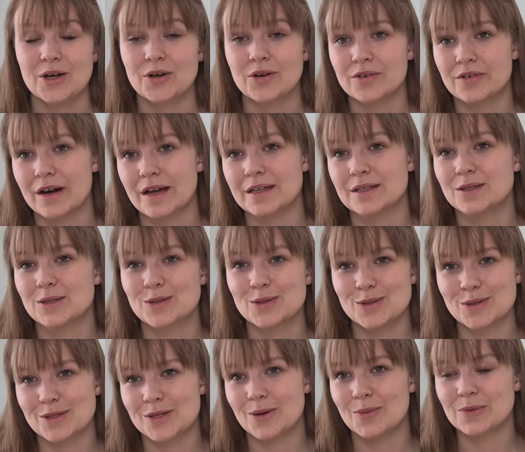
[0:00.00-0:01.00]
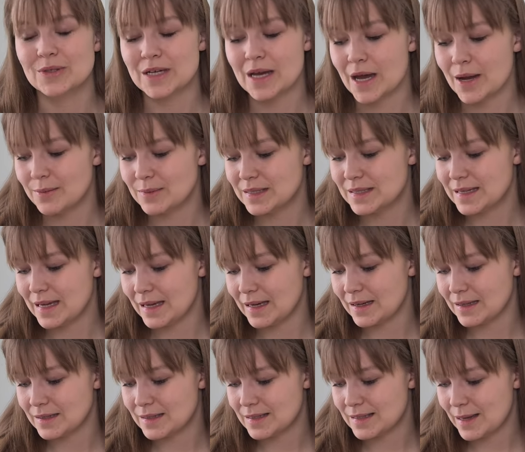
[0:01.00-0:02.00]
great to sometimes take
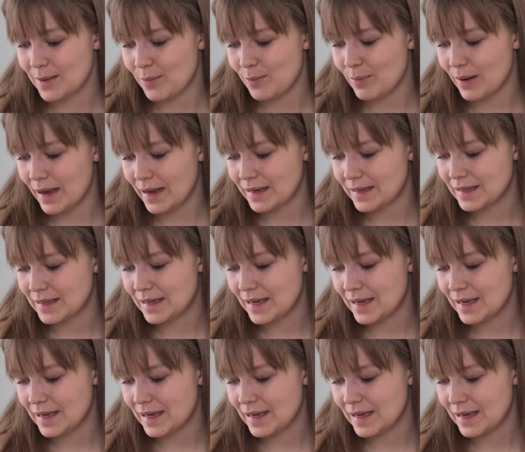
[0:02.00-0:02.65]
a step back